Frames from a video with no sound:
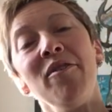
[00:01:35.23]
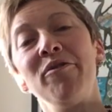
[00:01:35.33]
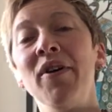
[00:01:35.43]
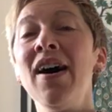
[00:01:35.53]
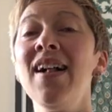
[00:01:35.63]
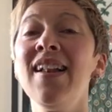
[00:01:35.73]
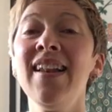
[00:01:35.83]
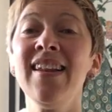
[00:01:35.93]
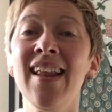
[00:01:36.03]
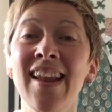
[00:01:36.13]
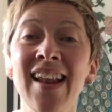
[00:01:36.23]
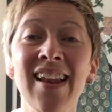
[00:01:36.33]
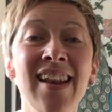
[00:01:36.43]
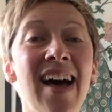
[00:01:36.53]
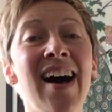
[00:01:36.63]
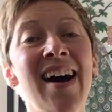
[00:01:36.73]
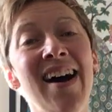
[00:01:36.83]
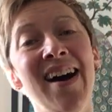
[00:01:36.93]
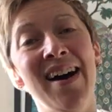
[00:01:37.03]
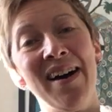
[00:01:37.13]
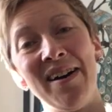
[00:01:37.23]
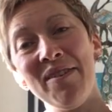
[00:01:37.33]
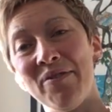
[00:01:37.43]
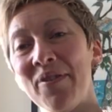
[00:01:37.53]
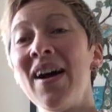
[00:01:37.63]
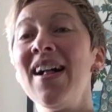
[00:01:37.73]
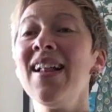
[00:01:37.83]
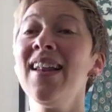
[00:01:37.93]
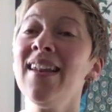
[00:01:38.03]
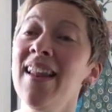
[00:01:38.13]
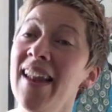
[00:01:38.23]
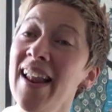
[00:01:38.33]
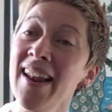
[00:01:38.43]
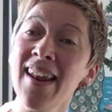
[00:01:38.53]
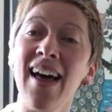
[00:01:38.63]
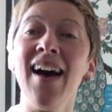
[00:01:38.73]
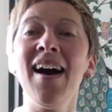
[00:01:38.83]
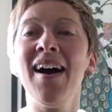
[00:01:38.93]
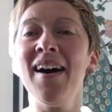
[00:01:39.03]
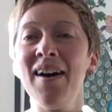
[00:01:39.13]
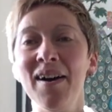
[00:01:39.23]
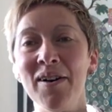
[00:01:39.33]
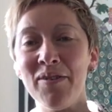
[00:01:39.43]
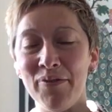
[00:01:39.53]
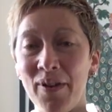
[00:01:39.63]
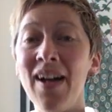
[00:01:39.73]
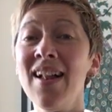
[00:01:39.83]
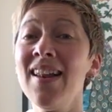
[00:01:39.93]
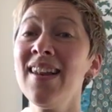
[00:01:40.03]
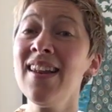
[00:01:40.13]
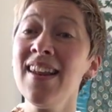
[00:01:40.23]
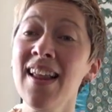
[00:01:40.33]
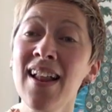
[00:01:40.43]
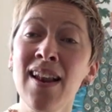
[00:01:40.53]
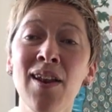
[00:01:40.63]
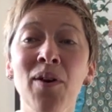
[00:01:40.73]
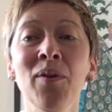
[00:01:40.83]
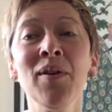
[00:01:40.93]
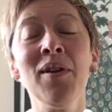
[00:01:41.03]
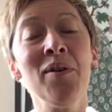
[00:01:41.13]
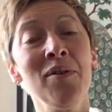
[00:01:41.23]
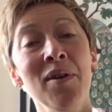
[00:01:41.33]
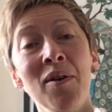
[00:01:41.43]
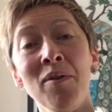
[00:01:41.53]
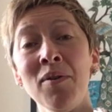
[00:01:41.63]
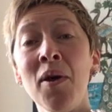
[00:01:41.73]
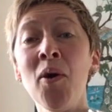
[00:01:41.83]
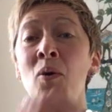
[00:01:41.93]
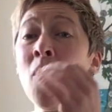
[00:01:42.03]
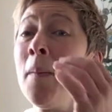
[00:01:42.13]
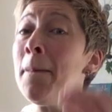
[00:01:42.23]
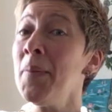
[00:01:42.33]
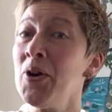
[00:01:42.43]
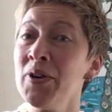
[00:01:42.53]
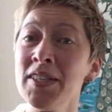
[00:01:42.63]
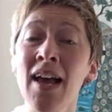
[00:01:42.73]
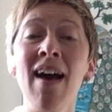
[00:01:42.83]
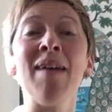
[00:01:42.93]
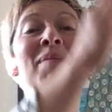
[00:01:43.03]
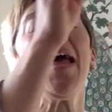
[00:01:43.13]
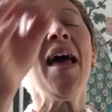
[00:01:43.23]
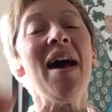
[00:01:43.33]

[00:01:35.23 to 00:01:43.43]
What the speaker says: Fa la la la. Fa la la la. Fa la la lo lo lo lo. One more time.